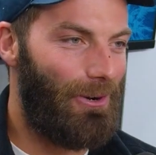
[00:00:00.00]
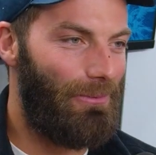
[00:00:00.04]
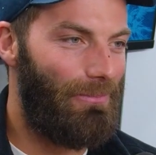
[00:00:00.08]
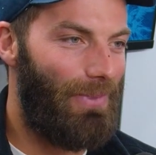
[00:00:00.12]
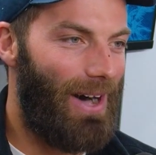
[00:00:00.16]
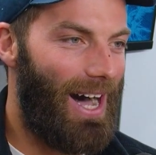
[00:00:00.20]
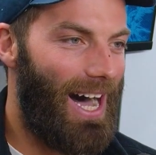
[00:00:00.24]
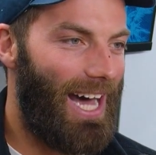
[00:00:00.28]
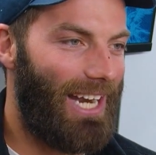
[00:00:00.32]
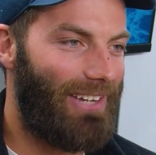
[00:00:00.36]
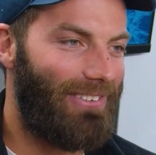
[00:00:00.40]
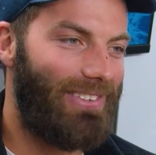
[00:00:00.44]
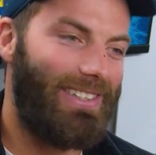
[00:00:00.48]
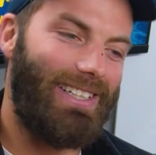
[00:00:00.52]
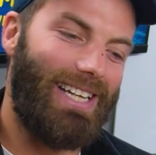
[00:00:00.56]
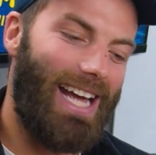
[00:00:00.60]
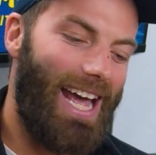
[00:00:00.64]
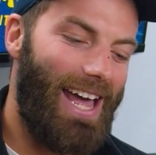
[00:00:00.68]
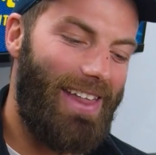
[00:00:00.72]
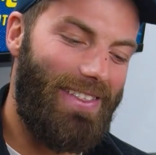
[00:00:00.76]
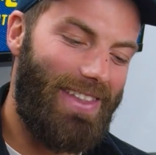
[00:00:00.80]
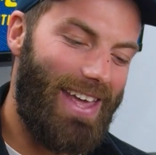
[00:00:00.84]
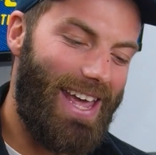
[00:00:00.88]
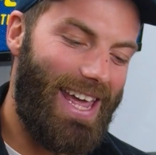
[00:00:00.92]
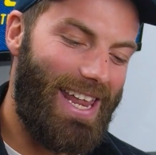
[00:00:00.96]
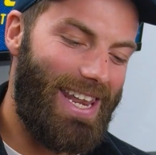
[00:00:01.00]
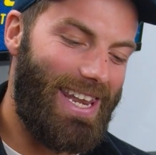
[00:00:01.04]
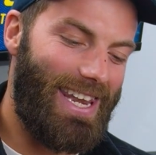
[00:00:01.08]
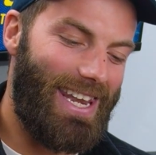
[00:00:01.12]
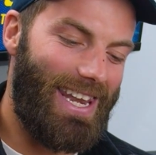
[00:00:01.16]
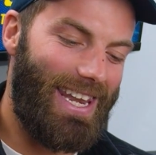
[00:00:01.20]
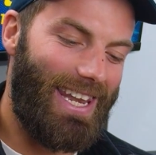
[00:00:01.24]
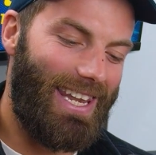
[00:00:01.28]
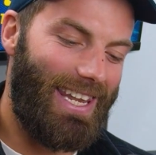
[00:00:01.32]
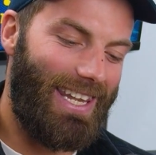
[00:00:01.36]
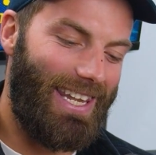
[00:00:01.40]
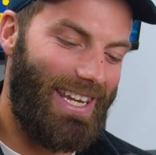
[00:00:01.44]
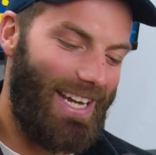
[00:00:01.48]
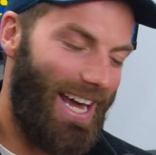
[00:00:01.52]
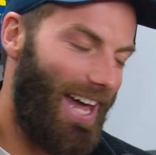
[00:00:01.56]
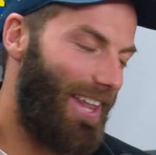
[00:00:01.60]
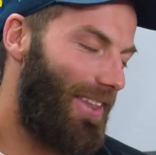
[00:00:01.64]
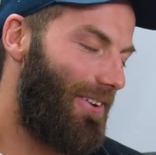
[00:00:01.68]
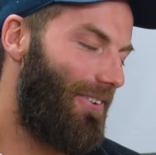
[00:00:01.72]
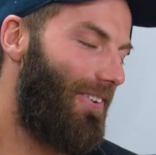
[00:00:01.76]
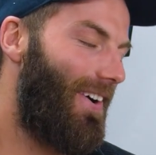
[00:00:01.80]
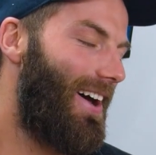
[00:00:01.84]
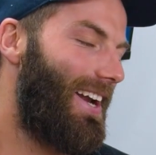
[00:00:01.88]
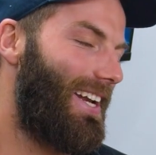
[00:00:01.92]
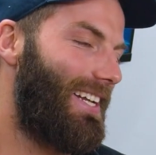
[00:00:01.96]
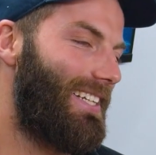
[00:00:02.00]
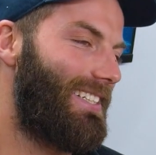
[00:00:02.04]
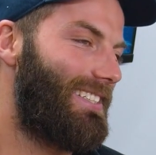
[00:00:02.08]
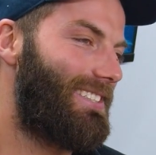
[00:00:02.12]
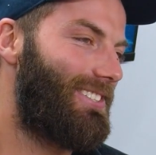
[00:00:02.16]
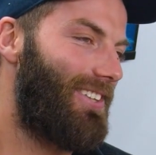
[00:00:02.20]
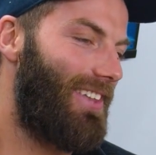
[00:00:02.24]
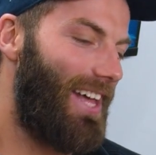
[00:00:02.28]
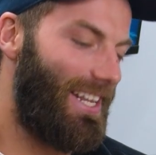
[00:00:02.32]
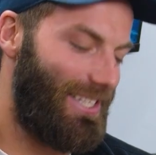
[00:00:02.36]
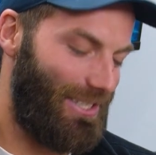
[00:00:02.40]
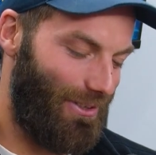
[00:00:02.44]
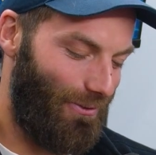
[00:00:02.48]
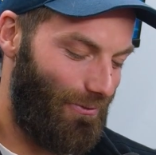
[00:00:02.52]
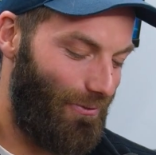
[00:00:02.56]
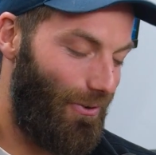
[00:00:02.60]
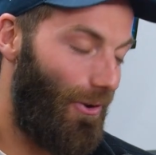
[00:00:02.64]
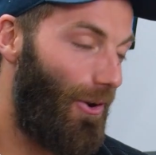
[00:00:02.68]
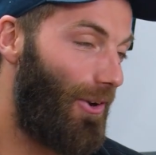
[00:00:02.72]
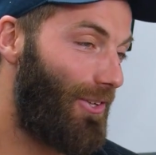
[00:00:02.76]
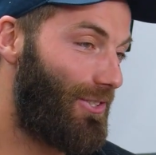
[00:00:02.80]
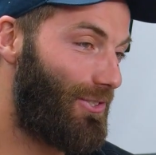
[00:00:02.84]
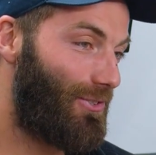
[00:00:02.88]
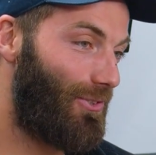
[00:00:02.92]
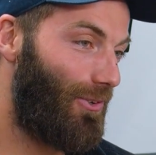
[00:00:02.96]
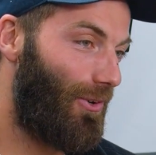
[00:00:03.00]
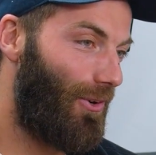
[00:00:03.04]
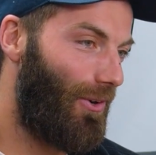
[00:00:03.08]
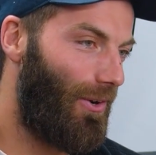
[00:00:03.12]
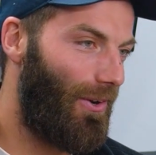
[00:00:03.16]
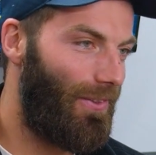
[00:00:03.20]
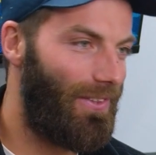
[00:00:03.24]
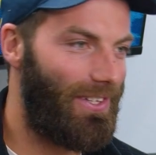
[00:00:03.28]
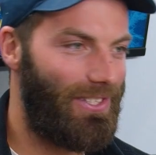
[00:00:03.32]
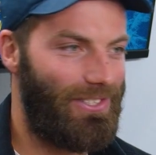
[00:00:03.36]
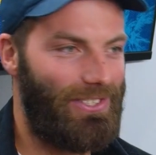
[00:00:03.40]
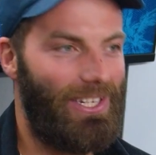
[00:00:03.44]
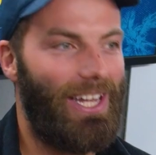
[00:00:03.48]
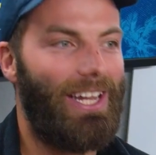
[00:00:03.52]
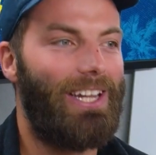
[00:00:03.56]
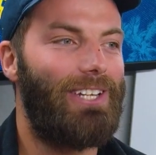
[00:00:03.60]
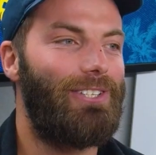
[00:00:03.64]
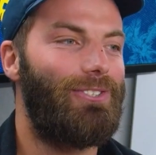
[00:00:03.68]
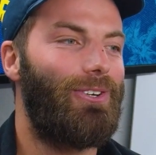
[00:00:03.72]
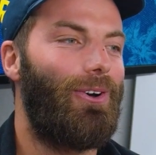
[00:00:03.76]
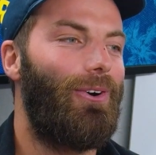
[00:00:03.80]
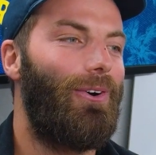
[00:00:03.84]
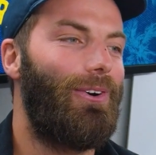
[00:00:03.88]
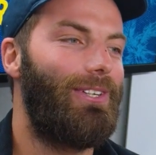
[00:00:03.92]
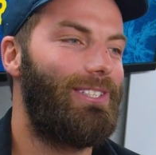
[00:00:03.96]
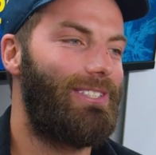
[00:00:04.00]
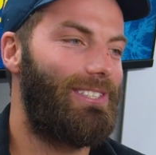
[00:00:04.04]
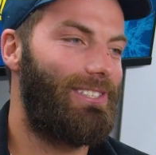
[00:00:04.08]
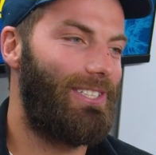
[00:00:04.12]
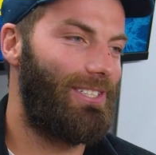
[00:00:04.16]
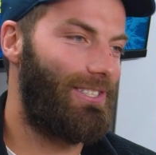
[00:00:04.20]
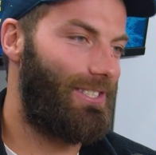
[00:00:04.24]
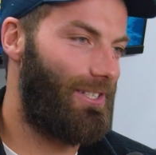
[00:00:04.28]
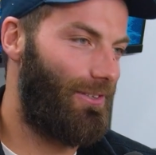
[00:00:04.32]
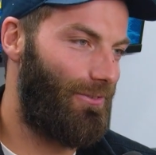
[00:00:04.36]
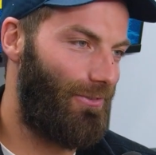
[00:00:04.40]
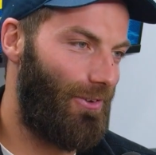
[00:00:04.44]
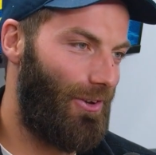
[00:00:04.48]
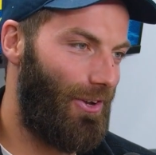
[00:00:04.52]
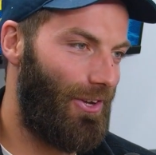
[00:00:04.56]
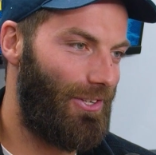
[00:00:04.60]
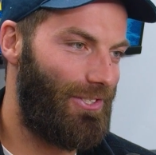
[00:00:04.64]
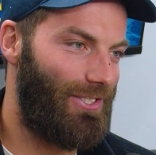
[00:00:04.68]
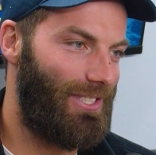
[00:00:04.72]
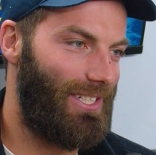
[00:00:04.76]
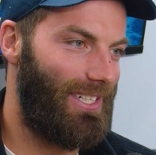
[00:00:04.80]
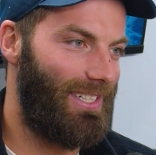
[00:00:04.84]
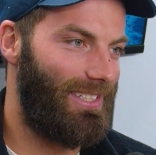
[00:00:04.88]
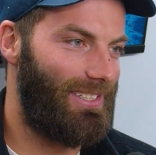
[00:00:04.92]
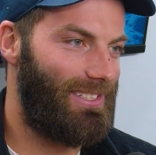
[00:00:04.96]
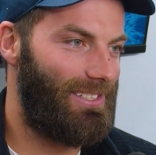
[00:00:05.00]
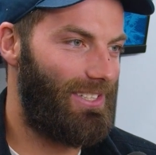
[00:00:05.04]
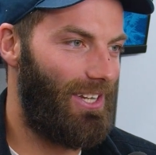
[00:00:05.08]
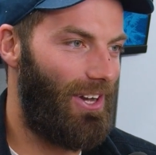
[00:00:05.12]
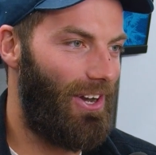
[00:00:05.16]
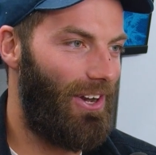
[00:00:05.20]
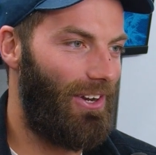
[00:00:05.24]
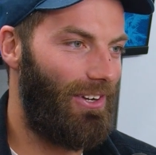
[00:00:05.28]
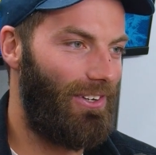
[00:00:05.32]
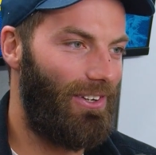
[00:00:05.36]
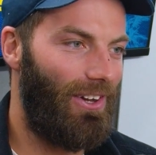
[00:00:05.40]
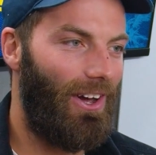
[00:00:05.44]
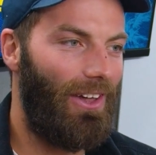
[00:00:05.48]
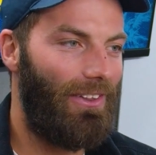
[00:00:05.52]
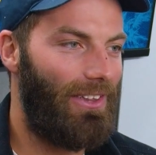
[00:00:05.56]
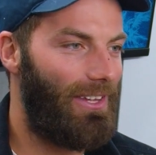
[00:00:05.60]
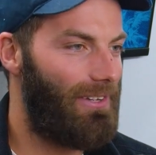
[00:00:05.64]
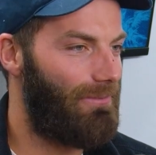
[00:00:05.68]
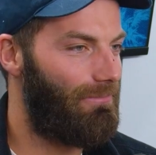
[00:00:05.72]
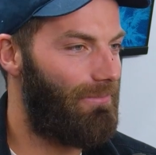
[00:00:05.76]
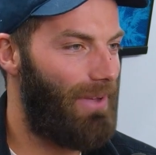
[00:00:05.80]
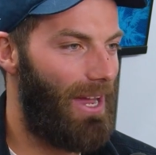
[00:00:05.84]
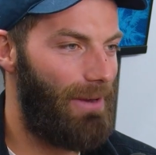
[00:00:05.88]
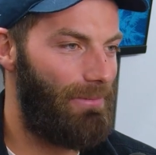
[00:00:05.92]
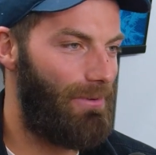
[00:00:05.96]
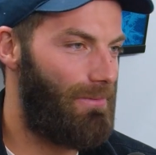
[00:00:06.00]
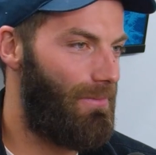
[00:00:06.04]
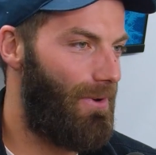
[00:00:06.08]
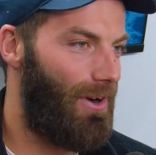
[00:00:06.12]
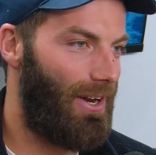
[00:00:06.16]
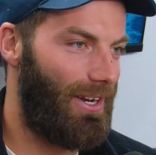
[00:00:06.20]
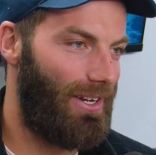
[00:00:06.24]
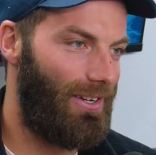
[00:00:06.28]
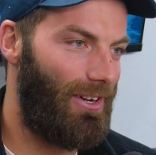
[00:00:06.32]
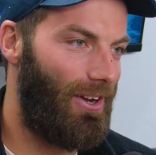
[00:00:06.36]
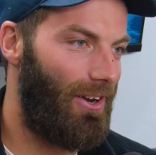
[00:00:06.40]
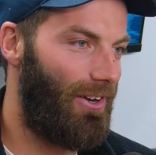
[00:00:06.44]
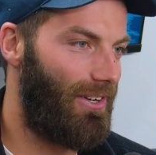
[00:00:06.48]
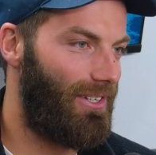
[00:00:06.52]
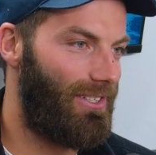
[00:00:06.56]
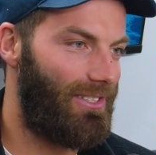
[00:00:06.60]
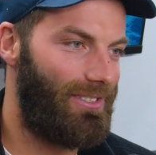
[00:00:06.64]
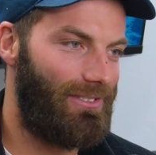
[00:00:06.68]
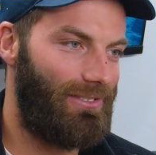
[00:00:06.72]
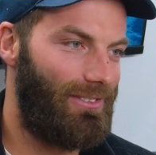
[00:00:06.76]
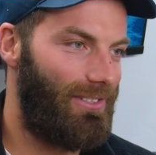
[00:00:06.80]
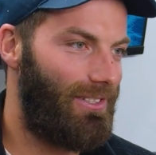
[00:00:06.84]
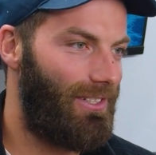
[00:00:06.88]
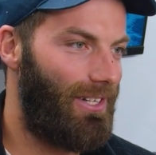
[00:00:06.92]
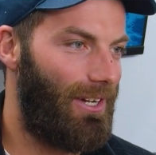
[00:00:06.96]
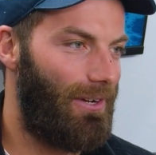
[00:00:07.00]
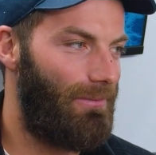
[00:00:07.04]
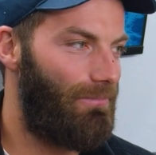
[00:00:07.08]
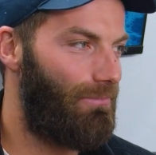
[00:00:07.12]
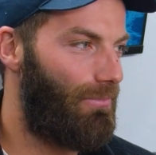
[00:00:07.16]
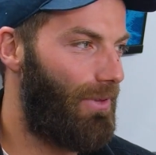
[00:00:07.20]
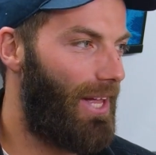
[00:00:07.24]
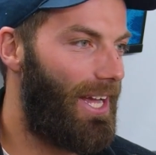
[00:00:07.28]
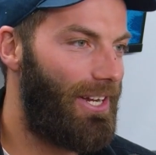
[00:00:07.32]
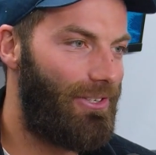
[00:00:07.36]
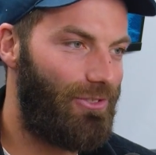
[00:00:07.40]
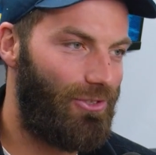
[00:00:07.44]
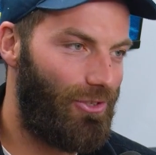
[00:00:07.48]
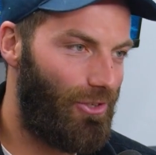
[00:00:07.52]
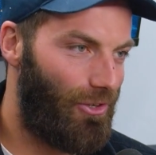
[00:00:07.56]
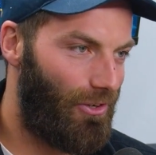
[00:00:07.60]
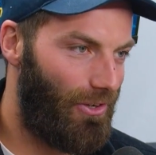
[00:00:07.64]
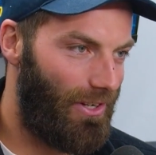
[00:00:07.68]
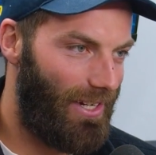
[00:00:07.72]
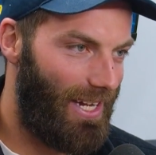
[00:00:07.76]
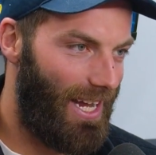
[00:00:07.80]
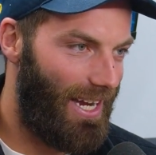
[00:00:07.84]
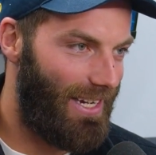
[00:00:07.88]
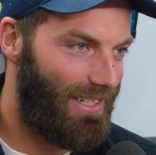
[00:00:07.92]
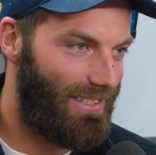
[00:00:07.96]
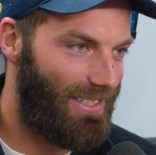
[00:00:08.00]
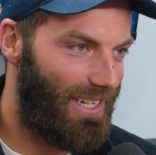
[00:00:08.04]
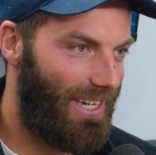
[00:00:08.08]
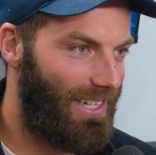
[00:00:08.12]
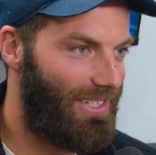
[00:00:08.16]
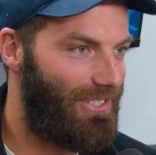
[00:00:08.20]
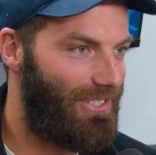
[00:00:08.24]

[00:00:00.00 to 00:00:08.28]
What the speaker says: part of it. And then the other one is, so that's the first draw, and the second draw is just the first years. So I think people might have noticed, Blake Drury had his head